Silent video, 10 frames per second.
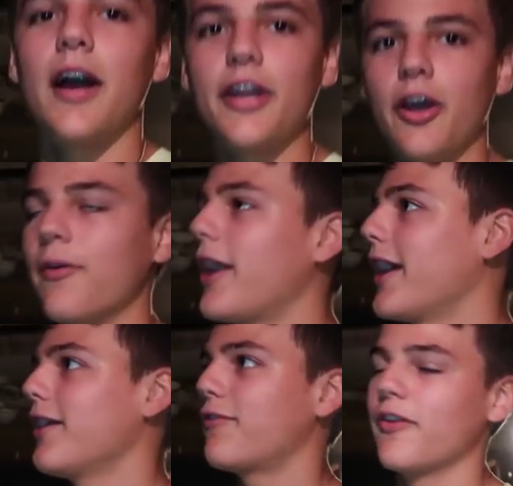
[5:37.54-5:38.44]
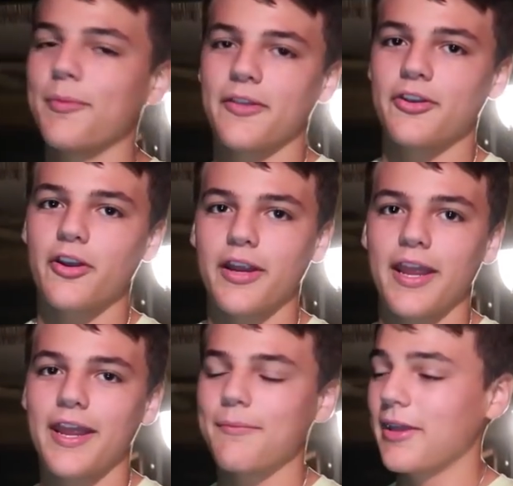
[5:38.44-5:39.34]
I know, I hate filming in the dark,
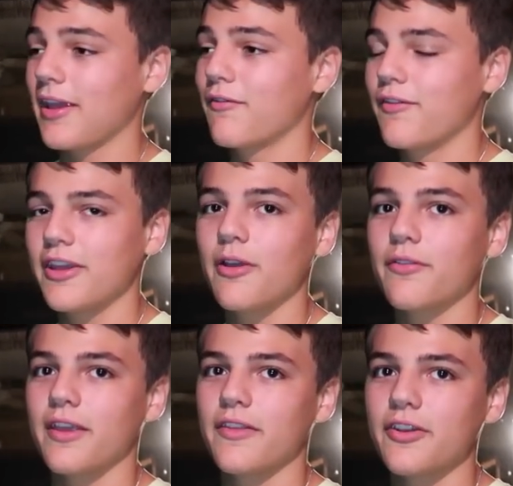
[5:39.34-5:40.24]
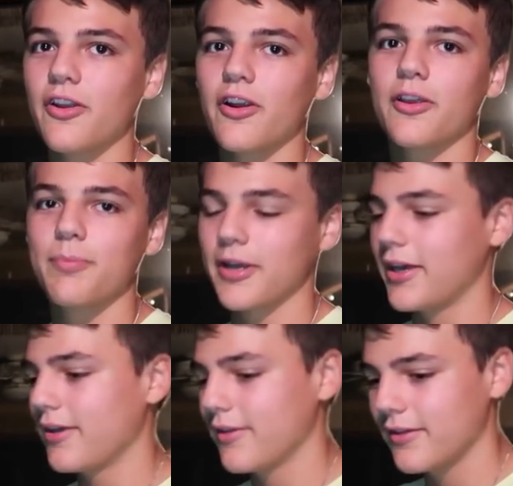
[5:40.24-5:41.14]
I hate making videos in the dark, but
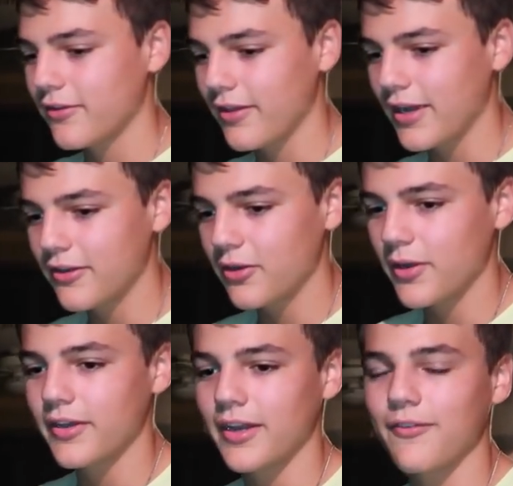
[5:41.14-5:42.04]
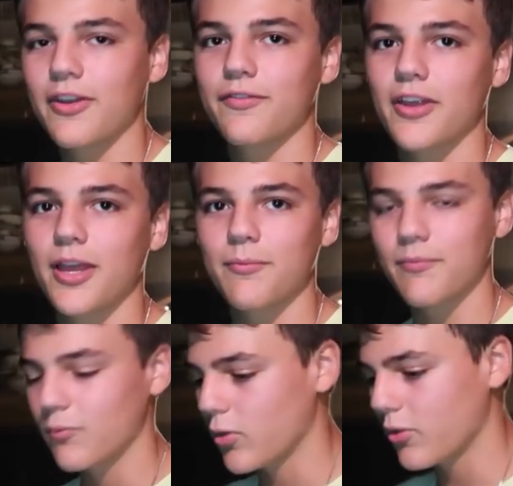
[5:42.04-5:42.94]
uh, just had to do it, I didn't have enough
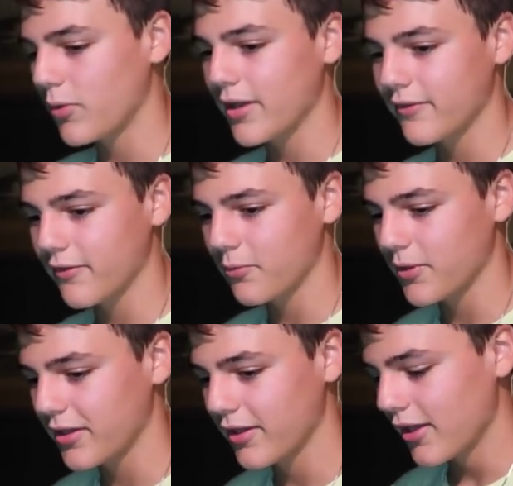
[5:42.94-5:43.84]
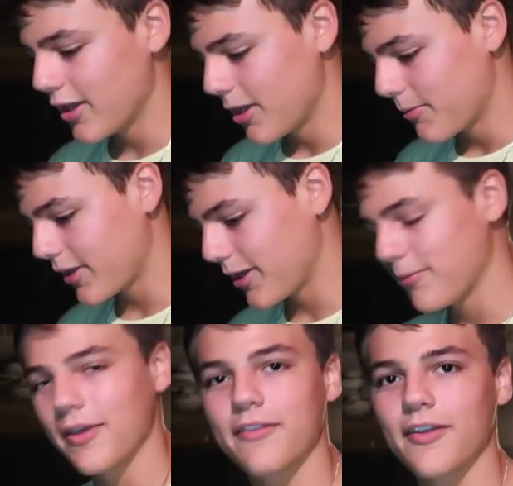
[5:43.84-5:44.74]
time work-wise this week. But
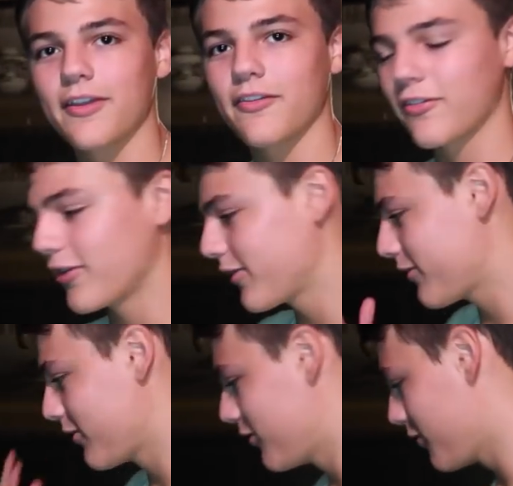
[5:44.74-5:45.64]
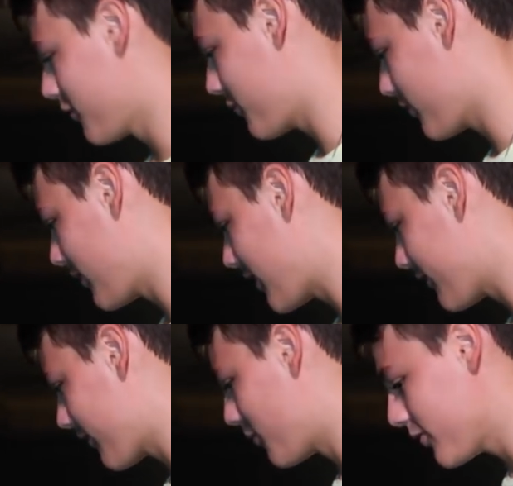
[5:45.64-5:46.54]
I'm excited to share this good news with you
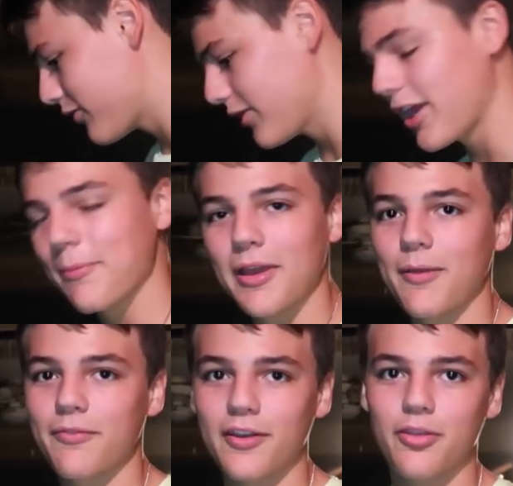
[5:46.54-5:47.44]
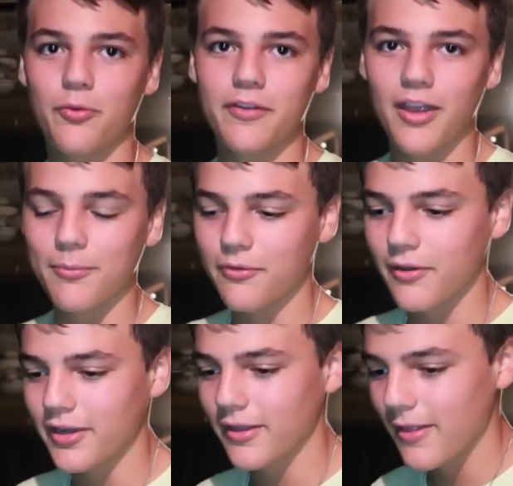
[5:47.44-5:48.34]
guys. I want you to name it, I've said it three times
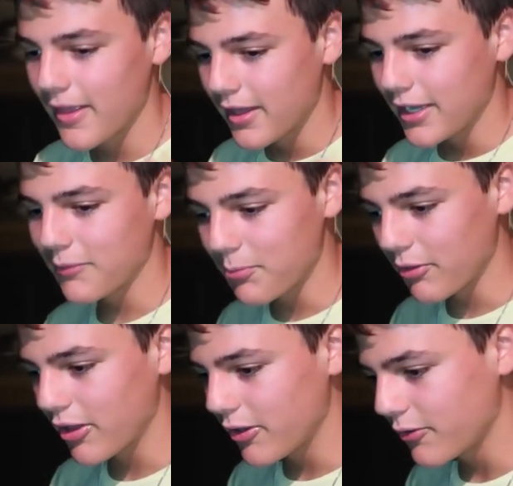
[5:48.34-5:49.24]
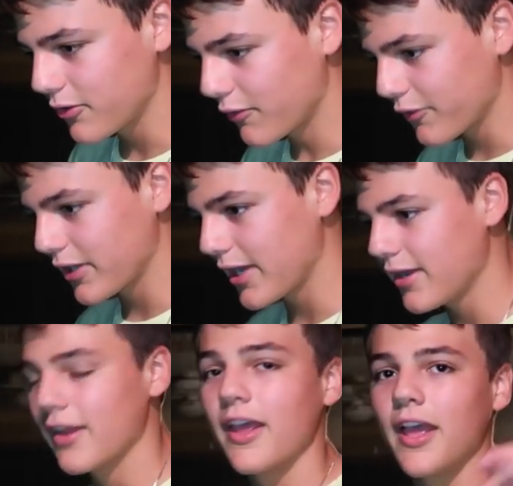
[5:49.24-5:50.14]
already. Name it below, don't
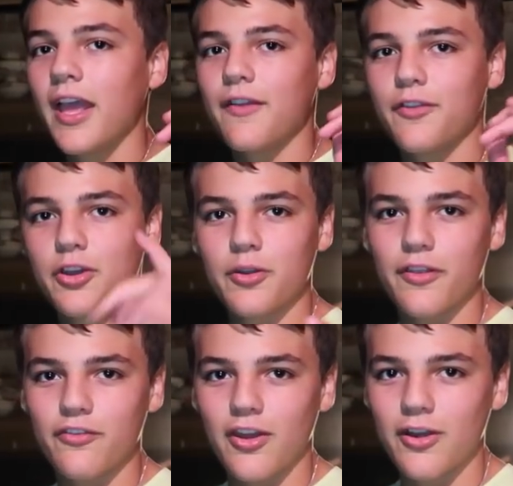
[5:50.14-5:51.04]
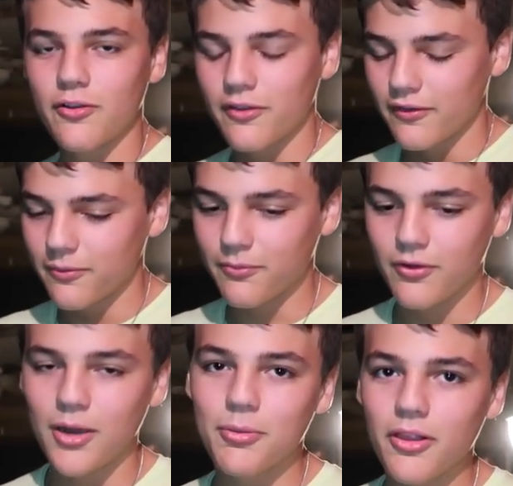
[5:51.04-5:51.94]
forget. If you're new to this channel,
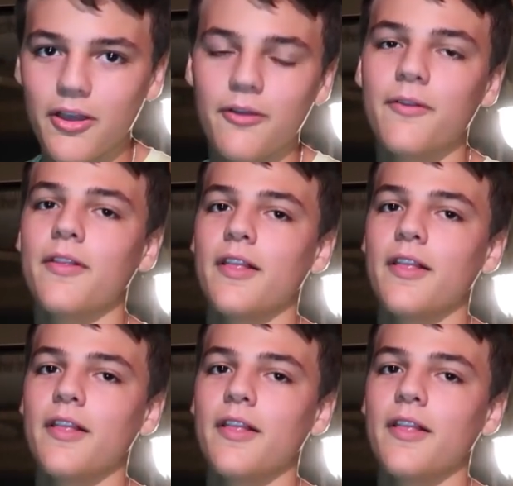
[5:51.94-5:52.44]
subscribe below.